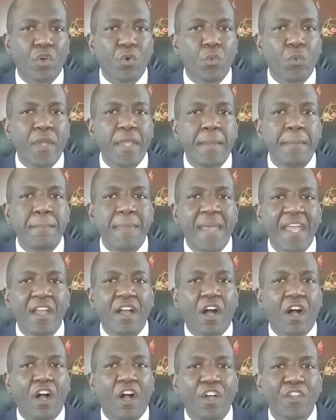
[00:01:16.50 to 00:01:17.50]
we may
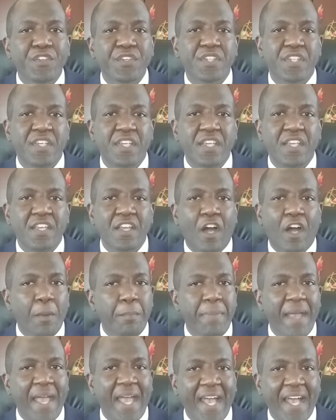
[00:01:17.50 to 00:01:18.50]
all see our
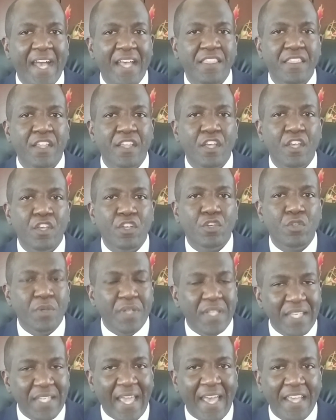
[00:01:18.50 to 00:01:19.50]
path to
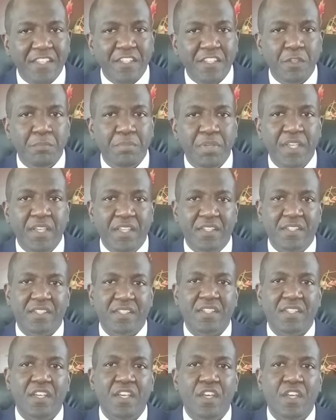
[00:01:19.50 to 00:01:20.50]
a lasting peace.
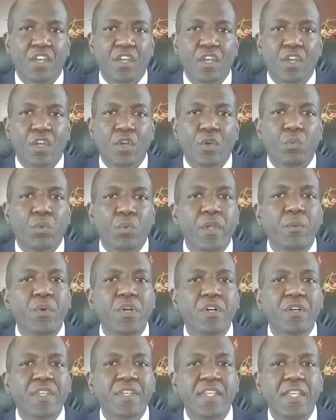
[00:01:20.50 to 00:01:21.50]
We
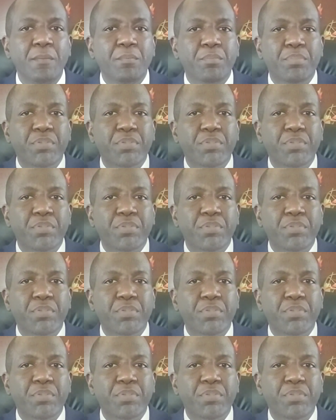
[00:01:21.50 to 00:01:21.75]
will keep